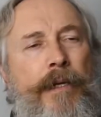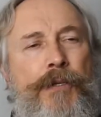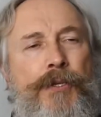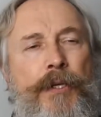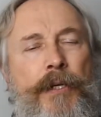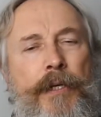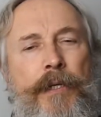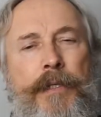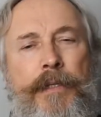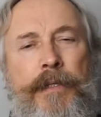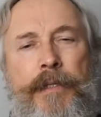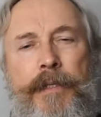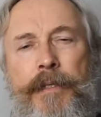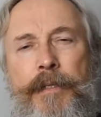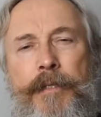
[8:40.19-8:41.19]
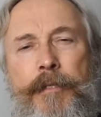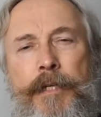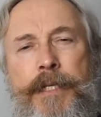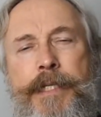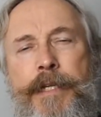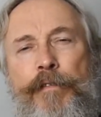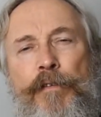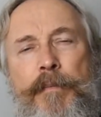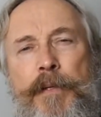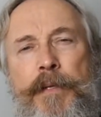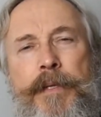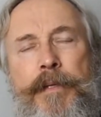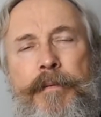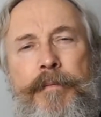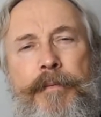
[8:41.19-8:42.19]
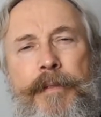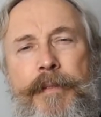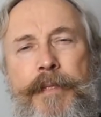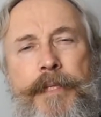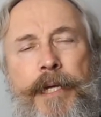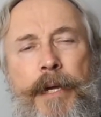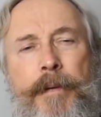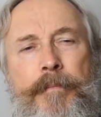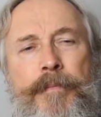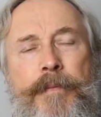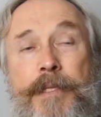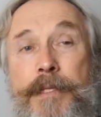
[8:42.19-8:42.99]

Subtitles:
So it's never been the time.